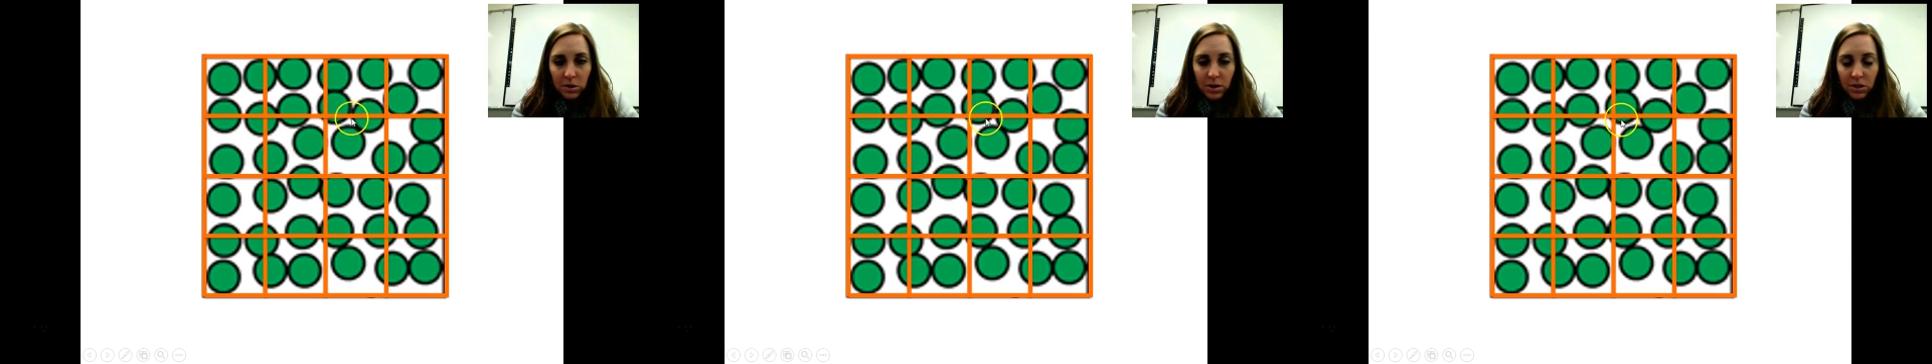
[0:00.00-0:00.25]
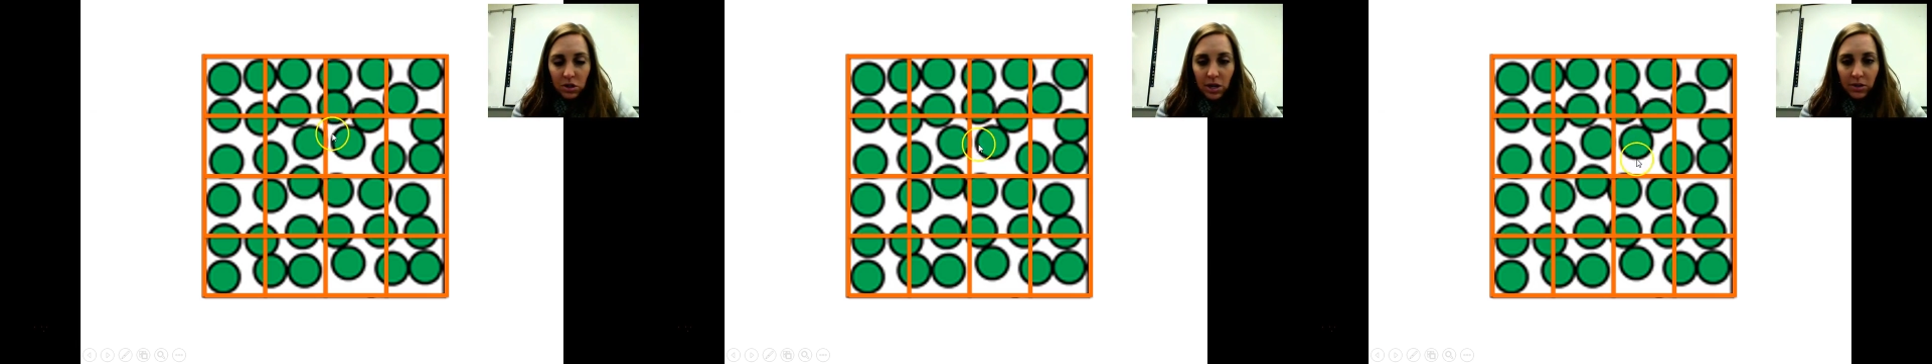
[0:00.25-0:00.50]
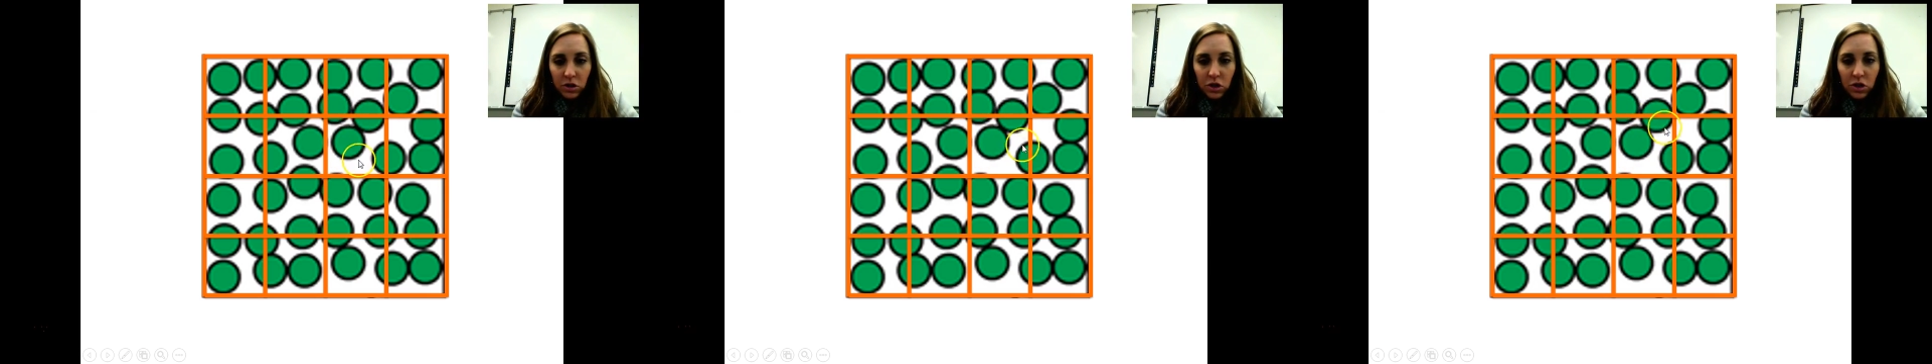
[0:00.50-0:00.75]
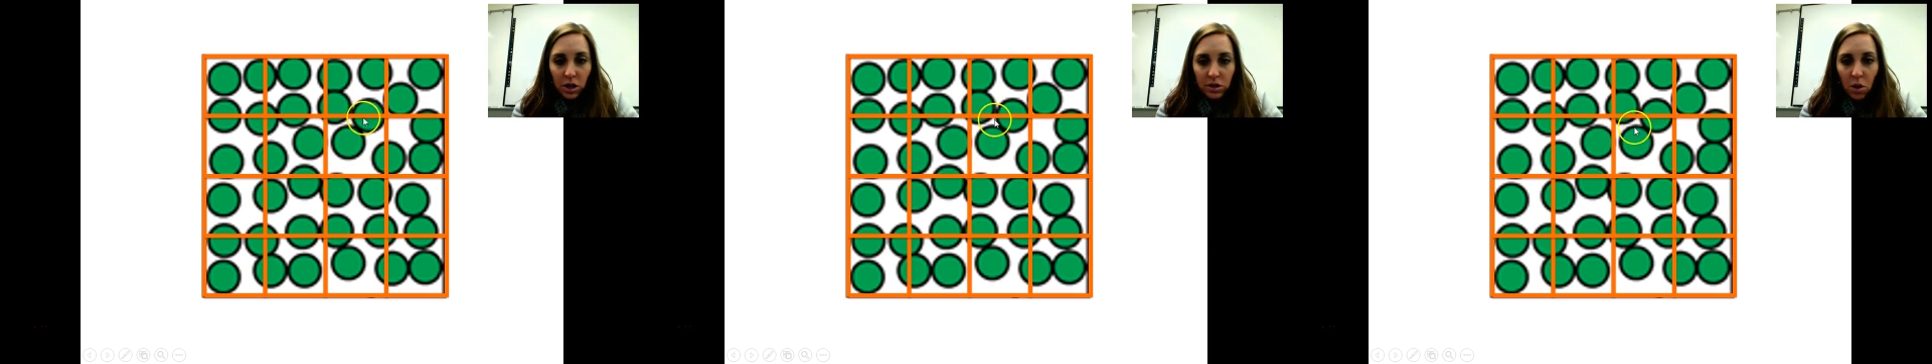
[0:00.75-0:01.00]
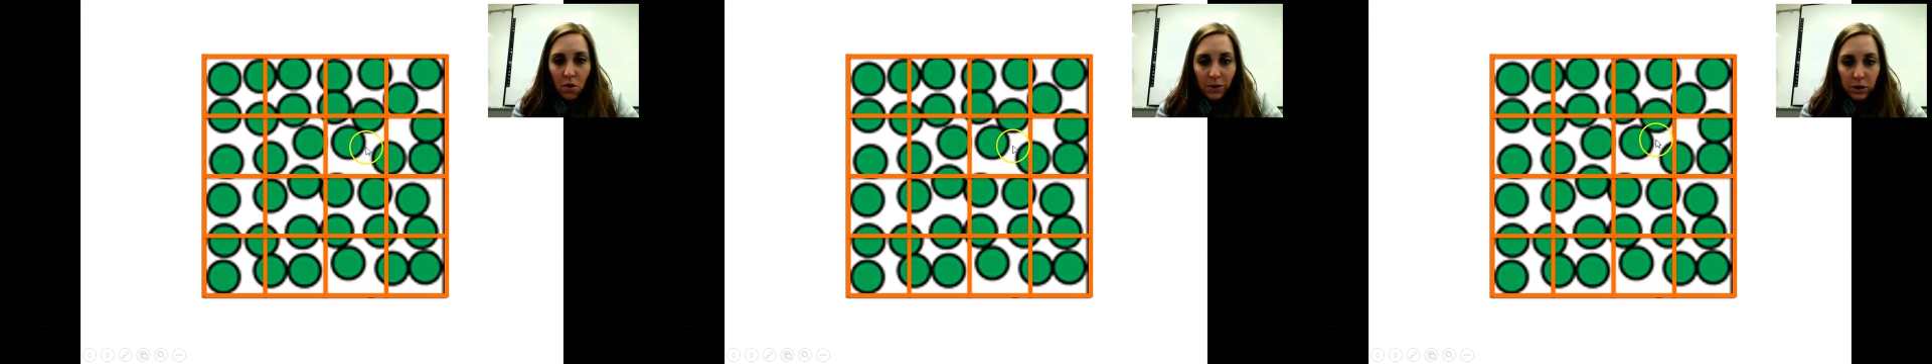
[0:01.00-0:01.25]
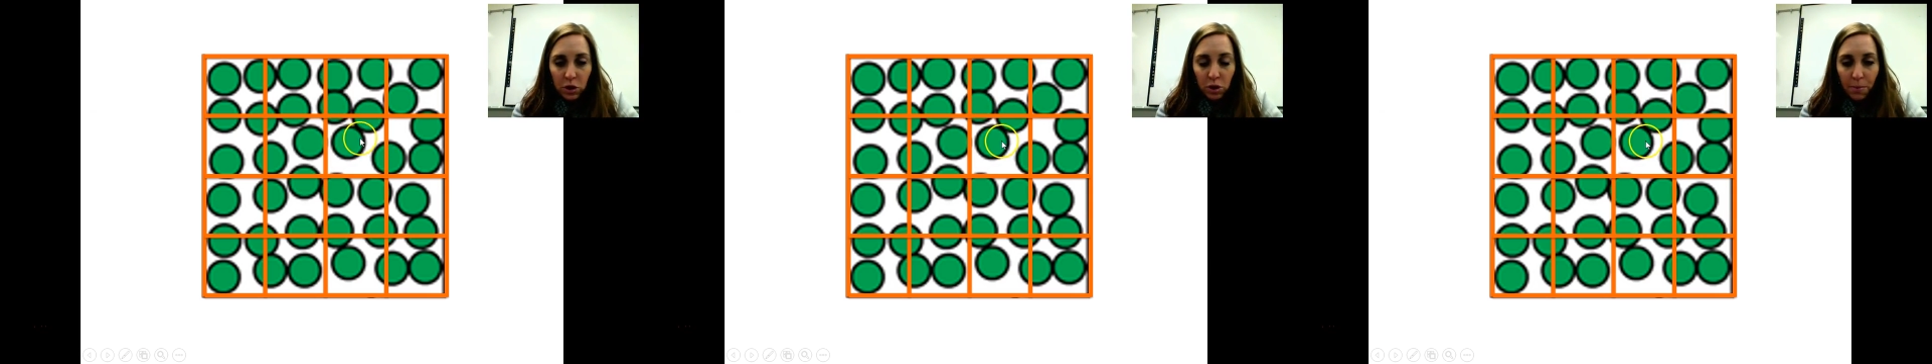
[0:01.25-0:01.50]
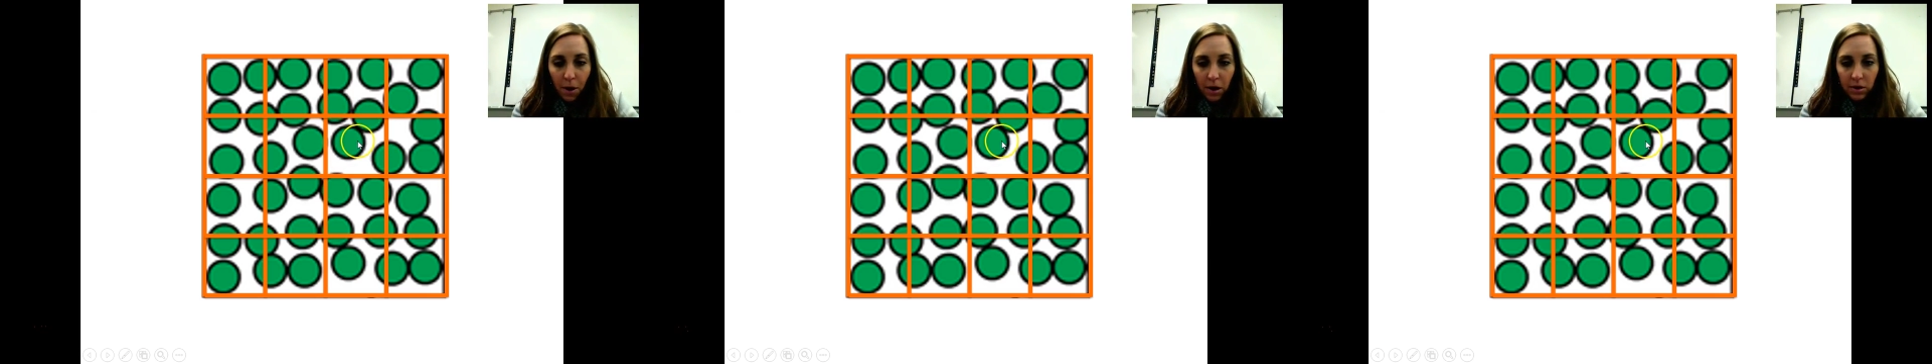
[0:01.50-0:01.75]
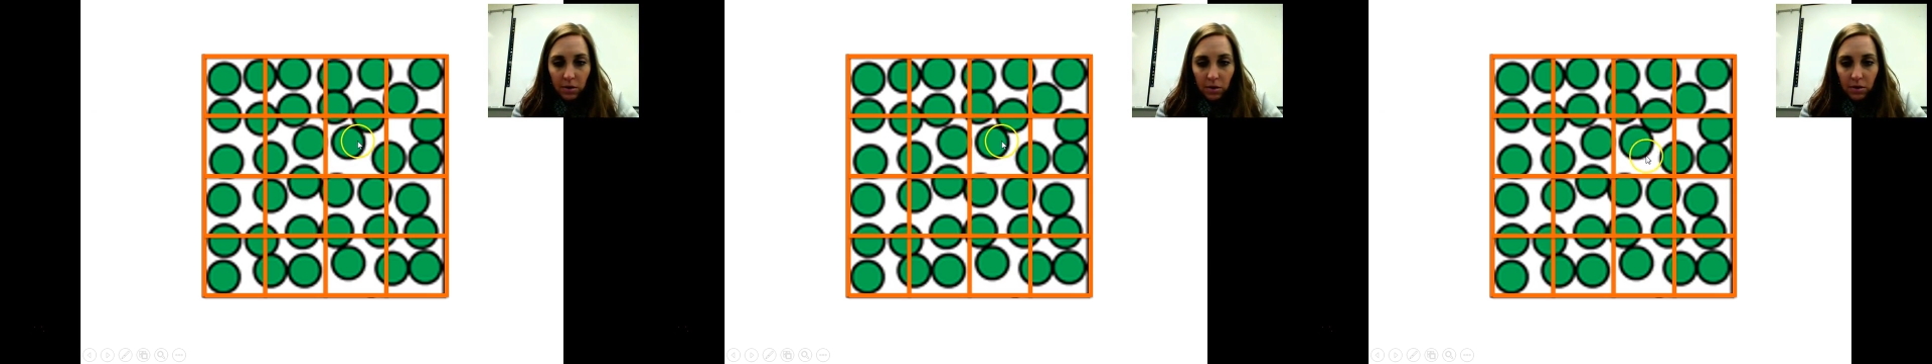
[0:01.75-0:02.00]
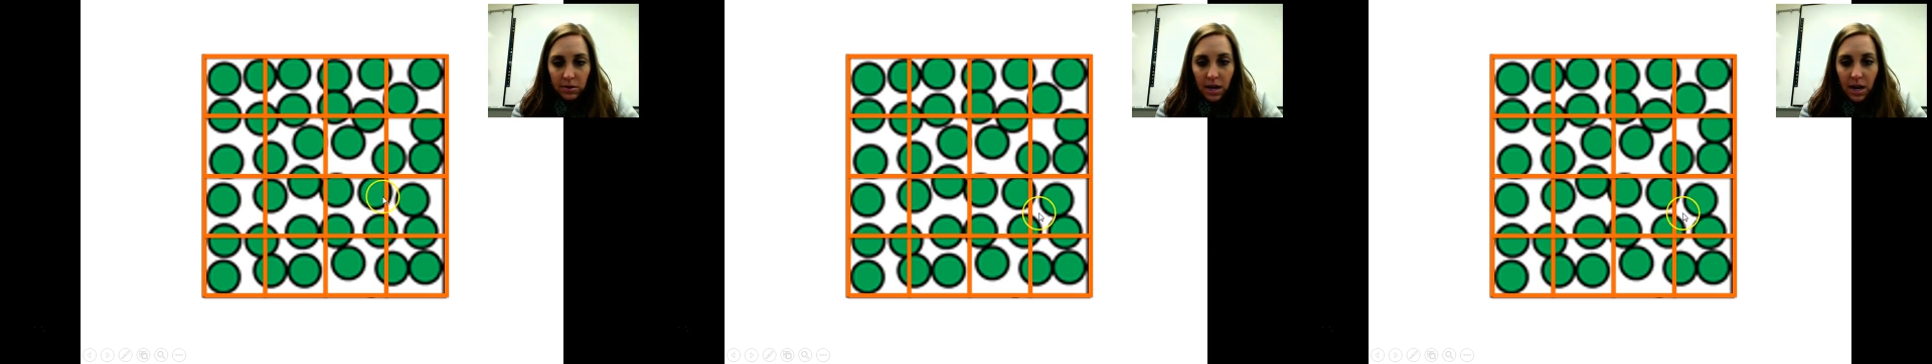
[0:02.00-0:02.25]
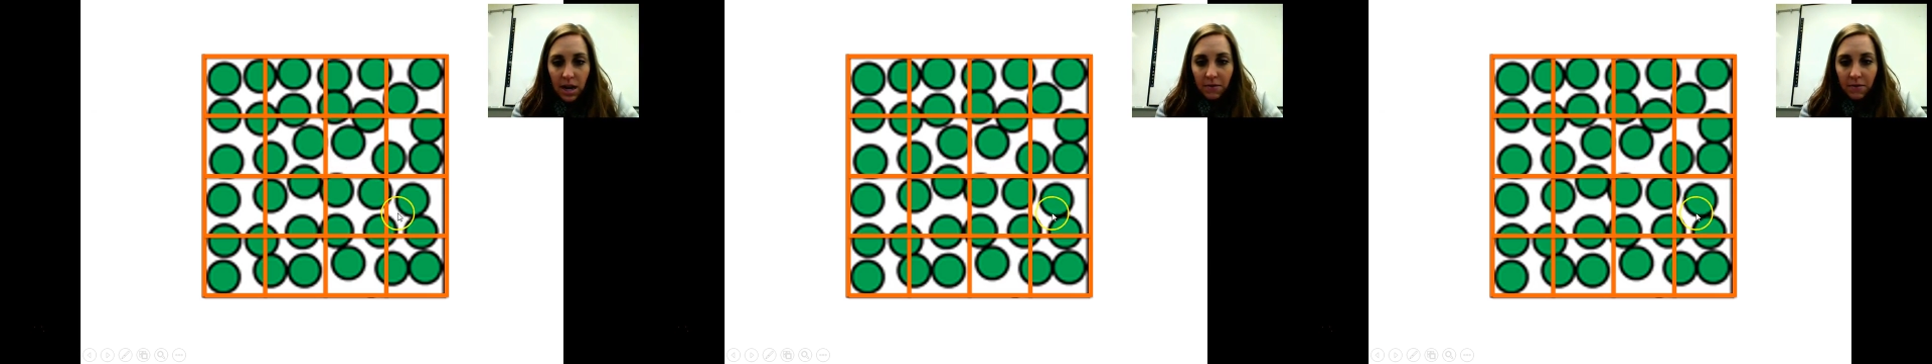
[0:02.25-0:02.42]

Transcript: So this has just over 2 particles.